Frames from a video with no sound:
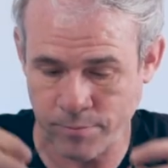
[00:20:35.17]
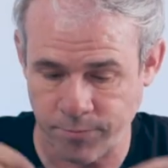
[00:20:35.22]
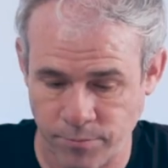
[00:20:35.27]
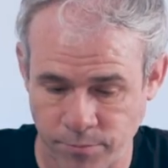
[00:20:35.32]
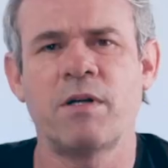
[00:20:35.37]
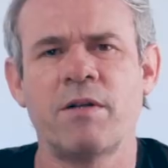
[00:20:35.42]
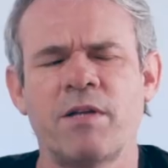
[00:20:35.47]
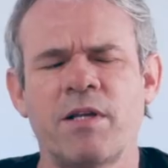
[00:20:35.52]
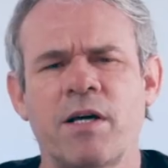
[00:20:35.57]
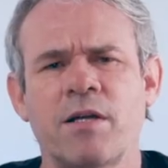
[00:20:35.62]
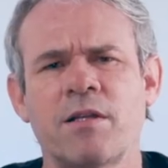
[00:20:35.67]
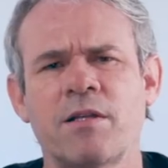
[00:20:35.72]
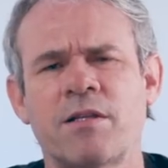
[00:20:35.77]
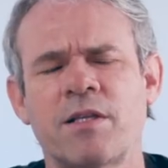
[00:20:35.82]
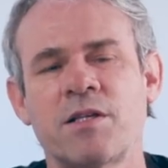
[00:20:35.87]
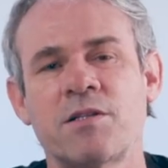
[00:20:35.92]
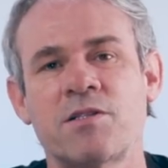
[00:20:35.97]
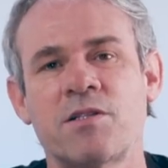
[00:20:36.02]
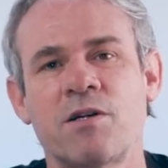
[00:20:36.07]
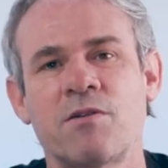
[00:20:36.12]
One of the other
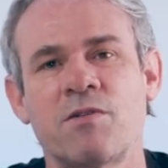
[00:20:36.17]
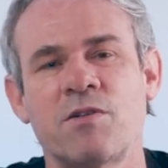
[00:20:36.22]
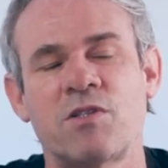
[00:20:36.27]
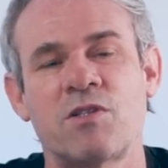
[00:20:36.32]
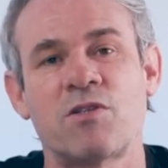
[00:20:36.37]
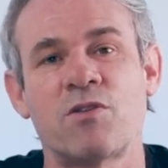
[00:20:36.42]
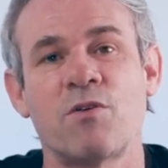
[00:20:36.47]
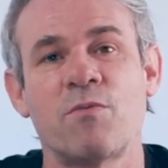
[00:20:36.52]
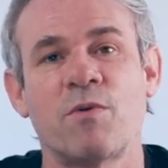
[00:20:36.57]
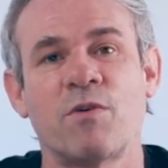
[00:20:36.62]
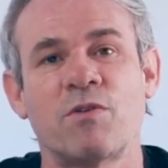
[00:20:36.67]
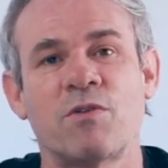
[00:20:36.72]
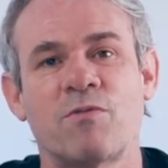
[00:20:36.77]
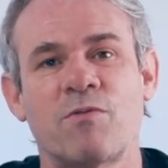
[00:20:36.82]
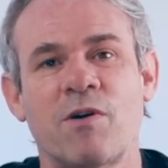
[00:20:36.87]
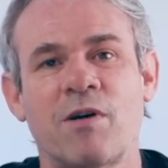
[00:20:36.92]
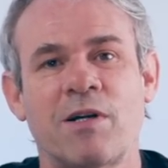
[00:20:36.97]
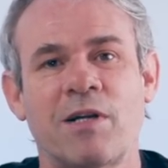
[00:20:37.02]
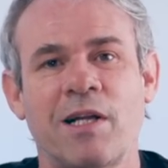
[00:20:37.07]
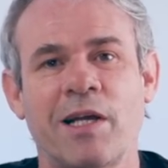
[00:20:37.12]
things, though, is thermal
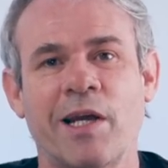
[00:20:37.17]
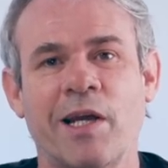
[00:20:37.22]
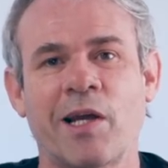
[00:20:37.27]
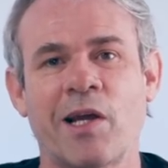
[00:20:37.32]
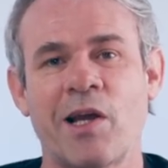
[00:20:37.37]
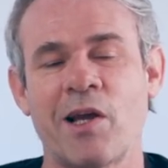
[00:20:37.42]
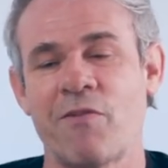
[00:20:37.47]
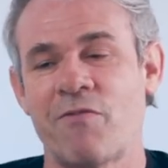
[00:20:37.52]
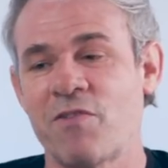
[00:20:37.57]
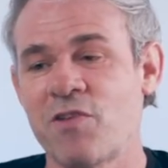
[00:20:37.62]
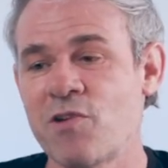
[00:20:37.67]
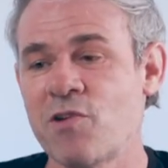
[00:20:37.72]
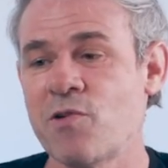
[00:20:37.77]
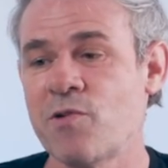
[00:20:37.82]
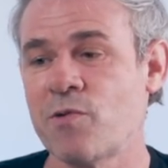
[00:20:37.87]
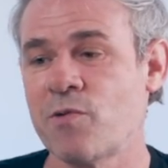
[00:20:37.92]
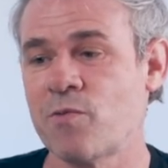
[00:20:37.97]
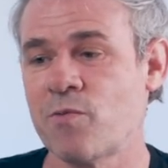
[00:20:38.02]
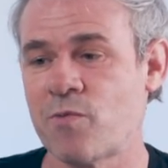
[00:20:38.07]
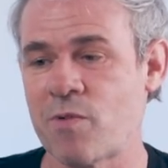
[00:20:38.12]
throttling. If
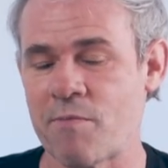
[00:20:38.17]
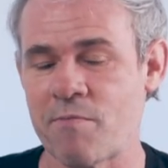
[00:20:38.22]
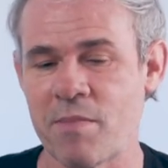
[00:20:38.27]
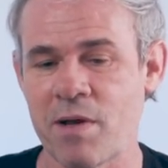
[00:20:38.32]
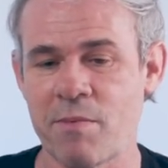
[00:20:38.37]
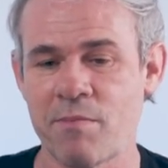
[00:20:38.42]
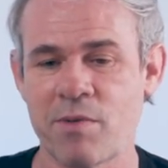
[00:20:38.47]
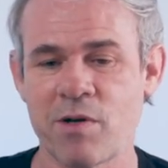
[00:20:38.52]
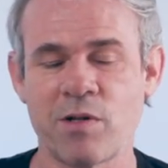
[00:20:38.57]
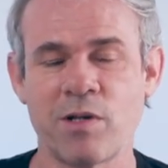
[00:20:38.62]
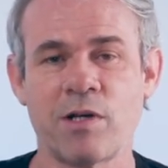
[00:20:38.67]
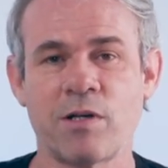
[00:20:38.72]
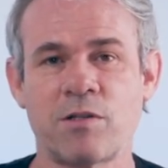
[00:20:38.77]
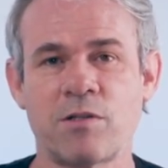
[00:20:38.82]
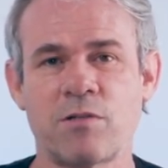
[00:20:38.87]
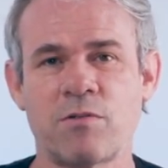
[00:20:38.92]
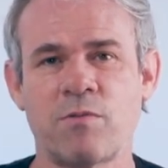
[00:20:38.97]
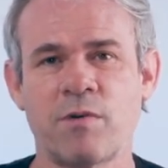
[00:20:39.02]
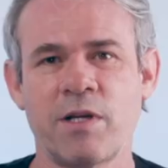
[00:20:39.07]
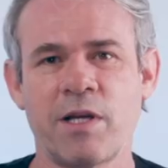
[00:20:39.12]
you remember the
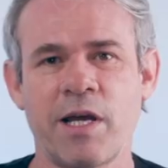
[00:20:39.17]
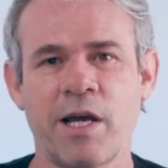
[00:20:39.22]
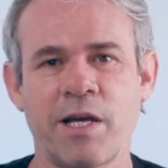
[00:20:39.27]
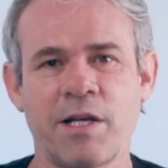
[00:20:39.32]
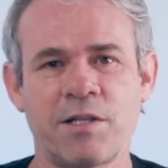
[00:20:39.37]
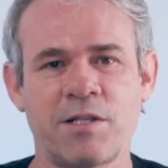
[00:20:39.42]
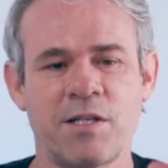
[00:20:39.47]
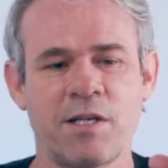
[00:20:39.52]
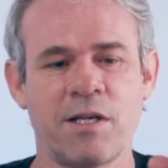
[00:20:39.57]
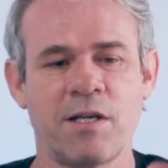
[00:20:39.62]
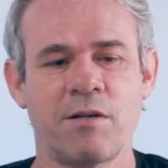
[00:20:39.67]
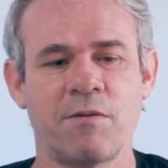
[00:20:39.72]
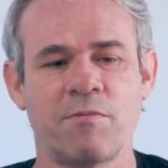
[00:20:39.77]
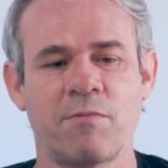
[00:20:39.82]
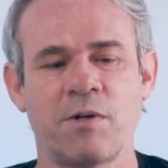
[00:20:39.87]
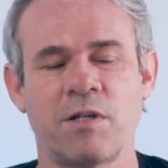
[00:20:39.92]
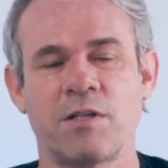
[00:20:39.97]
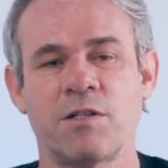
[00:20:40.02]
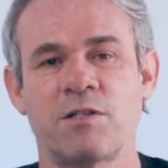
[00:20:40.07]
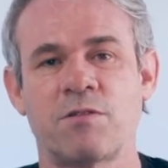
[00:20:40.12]
2018,
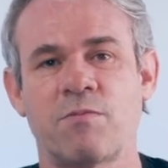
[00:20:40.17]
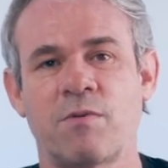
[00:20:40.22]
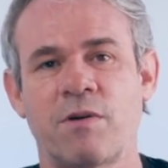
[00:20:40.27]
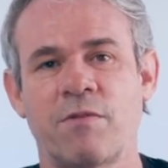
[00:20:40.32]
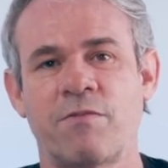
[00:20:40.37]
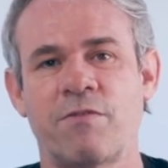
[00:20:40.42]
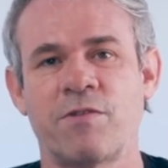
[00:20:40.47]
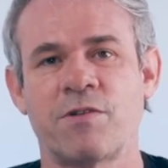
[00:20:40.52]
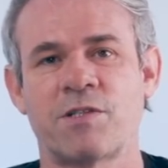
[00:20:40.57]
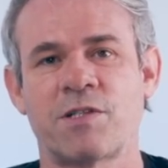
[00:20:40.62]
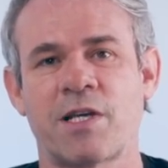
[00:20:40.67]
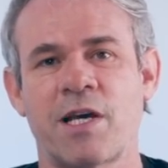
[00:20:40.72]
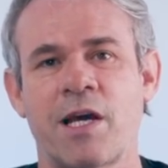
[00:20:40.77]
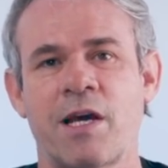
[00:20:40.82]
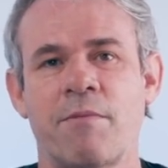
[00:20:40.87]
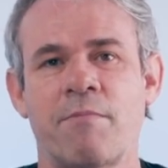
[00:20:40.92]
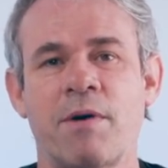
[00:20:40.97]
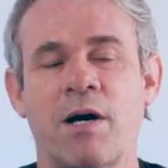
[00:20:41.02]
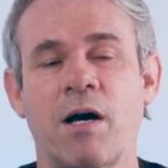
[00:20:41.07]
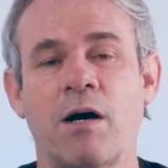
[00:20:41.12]
when this one first
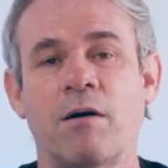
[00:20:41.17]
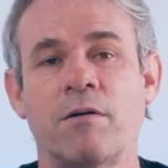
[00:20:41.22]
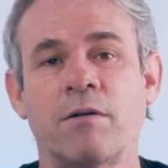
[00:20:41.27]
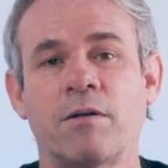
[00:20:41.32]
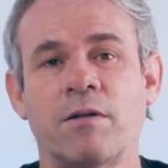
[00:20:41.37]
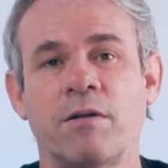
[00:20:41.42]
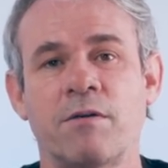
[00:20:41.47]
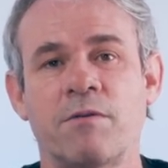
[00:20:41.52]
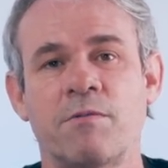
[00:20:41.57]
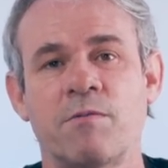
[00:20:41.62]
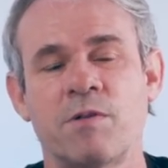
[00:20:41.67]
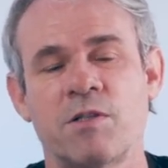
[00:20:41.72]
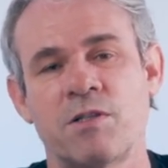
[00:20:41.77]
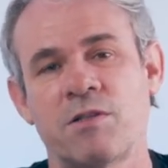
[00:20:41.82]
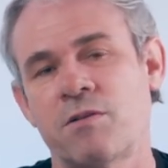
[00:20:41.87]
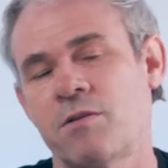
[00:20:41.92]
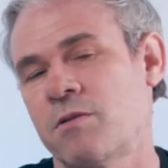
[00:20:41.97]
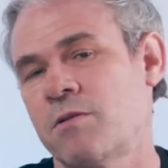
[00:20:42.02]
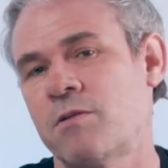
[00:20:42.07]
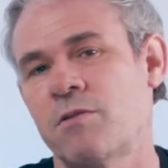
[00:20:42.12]
came out, there
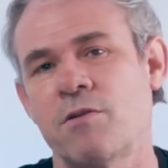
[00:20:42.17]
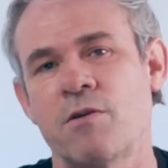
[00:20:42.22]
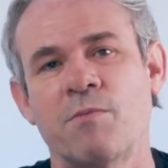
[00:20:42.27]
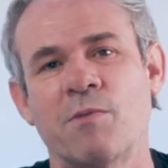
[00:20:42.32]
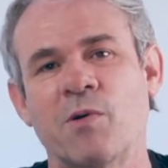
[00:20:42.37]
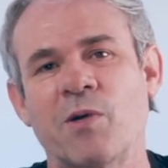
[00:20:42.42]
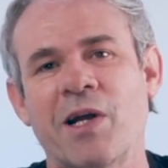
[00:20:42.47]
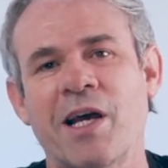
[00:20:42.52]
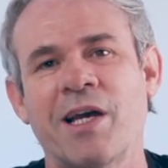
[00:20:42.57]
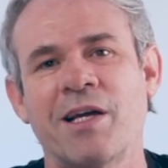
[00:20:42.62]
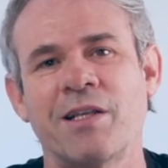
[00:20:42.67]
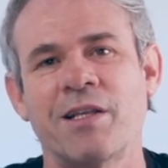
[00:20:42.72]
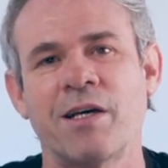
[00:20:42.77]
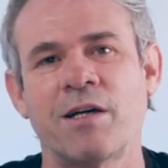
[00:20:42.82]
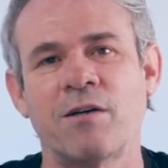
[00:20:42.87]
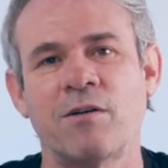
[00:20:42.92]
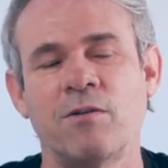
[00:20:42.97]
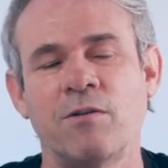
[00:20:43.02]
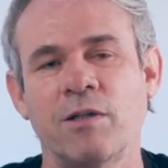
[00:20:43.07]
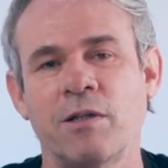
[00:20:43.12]
was thermal gate.
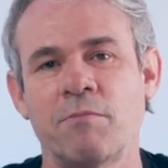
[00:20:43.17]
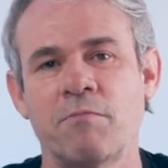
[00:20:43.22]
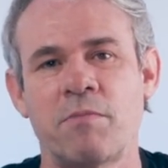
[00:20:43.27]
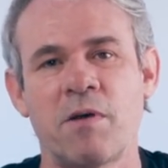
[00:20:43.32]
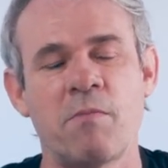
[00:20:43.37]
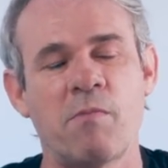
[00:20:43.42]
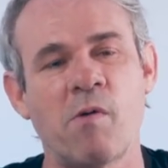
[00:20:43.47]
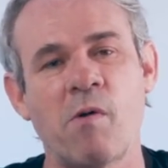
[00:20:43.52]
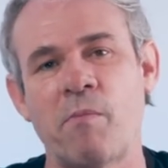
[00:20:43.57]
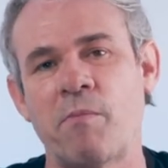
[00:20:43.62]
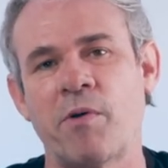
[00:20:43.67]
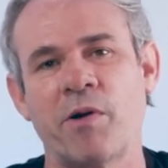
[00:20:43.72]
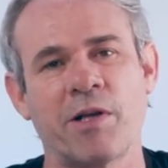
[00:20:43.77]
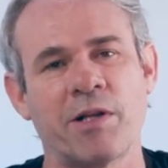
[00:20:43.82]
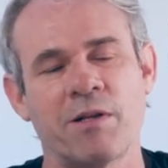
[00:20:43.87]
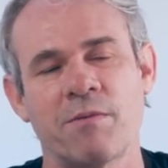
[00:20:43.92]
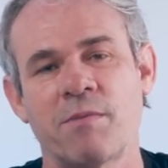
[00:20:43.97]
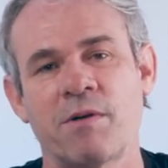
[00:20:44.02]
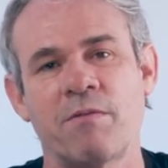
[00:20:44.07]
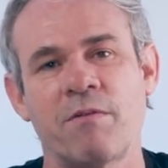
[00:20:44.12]
they called it, and people were
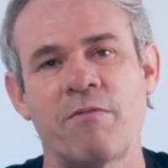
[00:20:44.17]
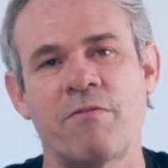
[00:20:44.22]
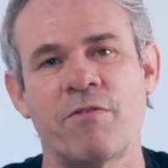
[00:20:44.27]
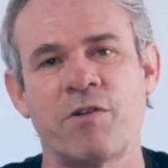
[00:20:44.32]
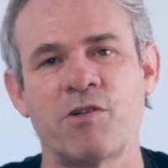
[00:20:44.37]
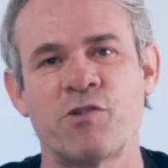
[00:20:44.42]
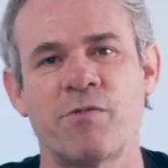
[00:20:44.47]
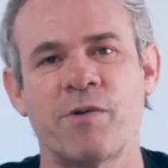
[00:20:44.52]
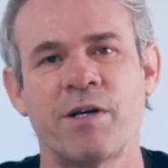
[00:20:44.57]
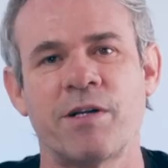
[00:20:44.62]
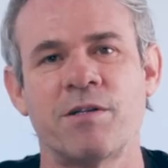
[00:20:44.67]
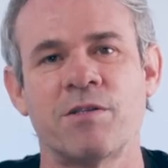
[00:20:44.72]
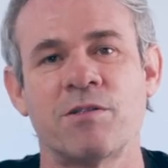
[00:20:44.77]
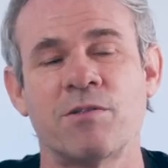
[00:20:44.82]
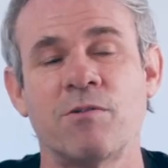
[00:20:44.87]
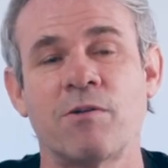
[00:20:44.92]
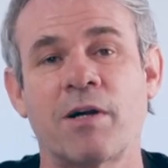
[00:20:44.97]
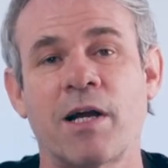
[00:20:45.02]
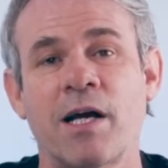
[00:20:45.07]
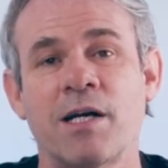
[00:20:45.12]
putting them in refrigerators
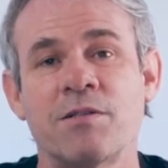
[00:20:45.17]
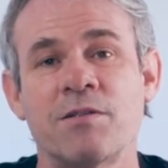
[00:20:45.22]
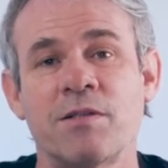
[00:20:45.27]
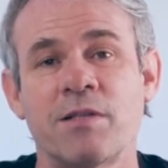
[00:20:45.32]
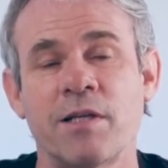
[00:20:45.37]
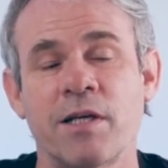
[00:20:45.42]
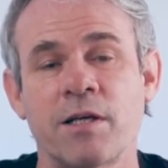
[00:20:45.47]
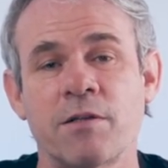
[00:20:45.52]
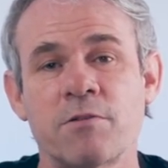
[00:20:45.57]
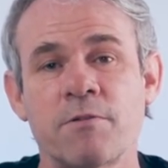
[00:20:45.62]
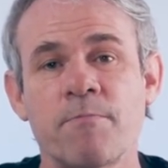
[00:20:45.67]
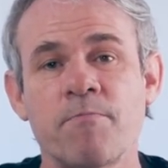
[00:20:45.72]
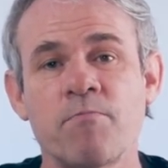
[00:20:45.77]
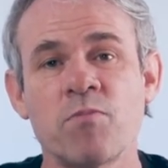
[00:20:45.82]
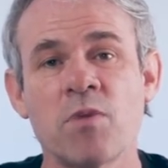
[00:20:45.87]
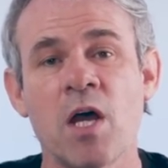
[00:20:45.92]
and all kinds of things.